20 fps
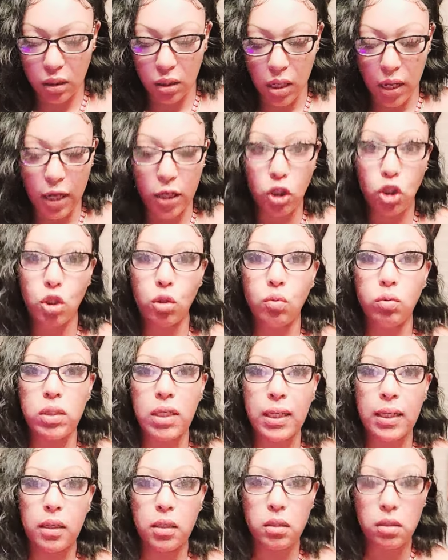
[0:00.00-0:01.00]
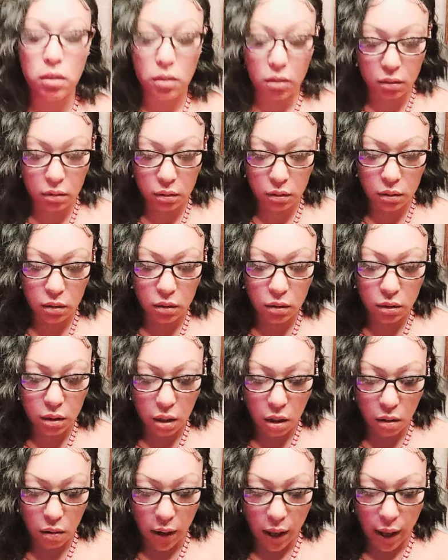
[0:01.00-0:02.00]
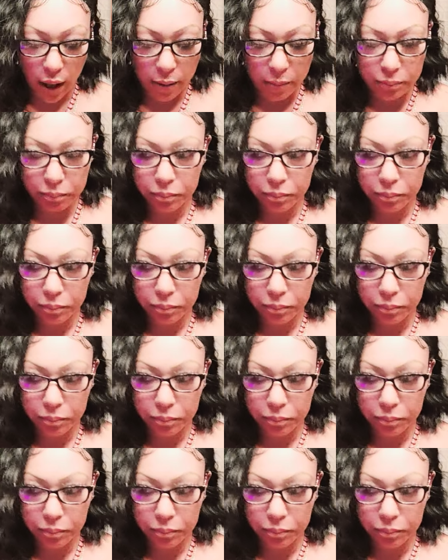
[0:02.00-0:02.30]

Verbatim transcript: and two T's. Okay?